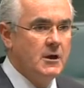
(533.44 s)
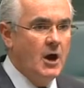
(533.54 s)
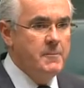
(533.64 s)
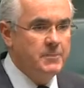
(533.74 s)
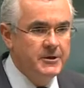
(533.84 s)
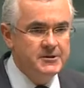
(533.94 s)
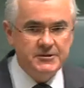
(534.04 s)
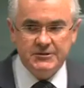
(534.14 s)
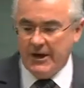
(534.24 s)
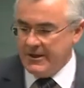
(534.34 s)
I'm pleased
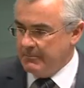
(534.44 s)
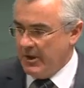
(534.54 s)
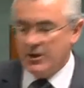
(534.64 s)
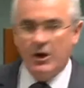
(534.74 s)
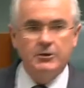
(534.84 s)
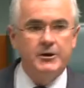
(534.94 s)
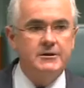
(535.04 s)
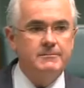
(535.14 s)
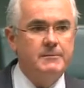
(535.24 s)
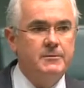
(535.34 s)
to say that my
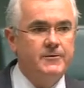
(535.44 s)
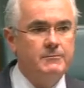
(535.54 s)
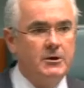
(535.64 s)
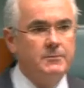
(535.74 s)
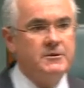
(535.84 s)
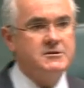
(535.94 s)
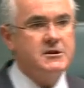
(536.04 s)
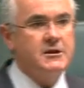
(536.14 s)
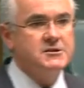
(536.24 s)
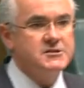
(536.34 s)
colleague, the member for Melbourne, is
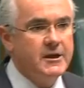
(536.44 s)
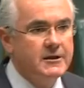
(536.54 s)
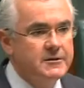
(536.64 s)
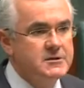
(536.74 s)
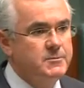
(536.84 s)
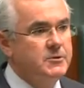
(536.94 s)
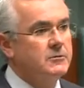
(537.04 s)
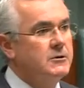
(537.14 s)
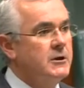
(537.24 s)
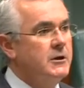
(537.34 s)
here to second this
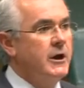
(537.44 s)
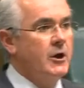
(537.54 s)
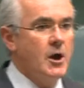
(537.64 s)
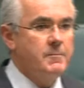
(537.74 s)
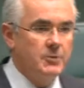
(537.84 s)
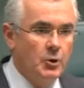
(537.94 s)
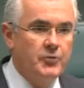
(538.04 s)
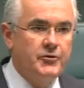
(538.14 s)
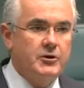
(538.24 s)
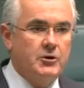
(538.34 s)
bill, and I
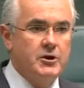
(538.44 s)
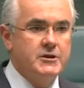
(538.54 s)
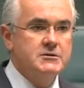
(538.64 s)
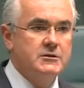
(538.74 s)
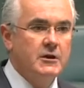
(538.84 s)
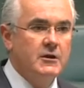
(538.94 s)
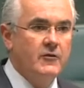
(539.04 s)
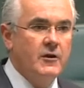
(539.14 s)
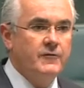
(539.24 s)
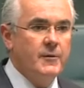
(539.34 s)
applaud the Greens
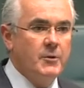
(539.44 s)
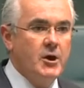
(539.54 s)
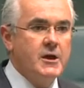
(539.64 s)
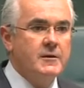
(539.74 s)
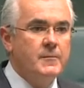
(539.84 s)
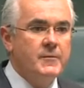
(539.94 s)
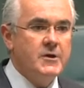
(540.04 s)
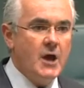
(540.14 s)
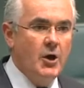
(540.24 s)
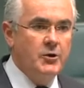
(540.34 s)
for being
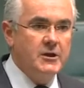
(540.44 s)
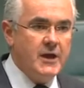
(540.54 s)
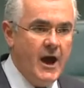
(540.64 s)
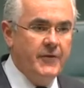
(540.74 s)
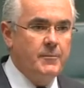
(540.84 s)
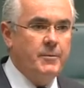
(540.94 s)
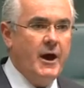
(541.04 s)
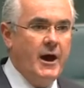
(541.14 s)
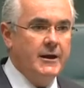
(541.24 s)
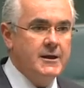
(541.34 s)
the only other
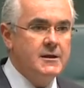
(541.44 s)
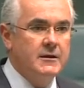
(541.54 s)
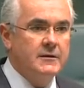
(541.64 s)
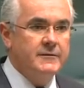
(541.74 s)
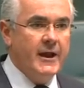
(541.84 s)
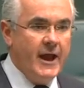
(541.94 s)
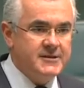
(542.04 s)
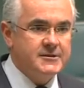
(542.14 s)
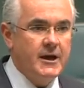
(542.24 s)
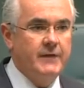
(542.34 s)
party that
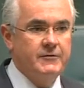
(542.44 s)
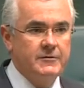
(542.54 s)
has covered